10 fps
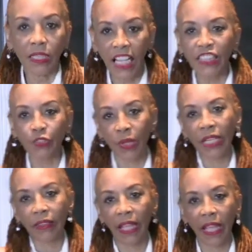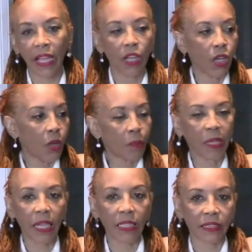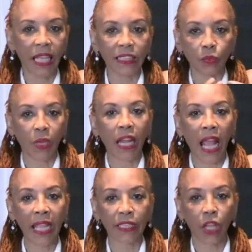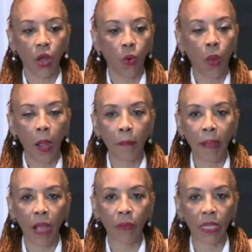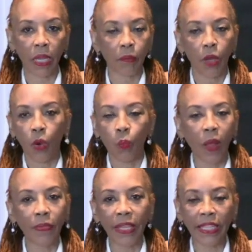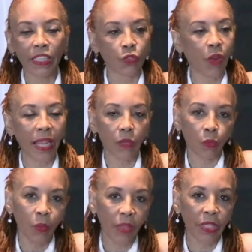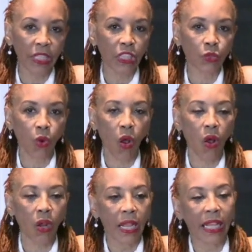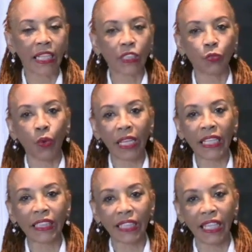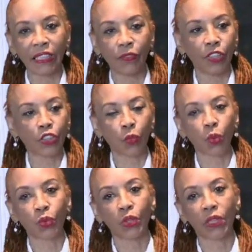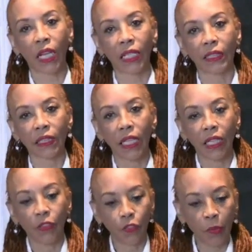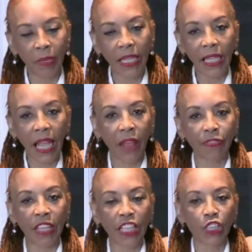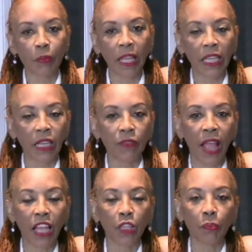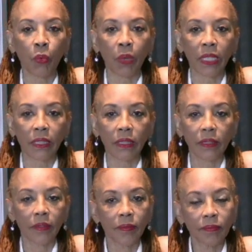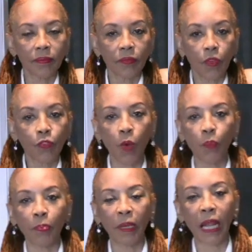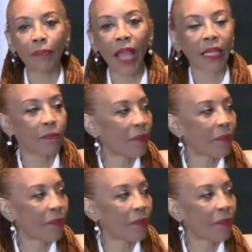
Let's read there, because that's what I know about him. Whether he's right, whether he's wrong, is for each individual to judge. For me, I think he's making a valid point. But I'm not a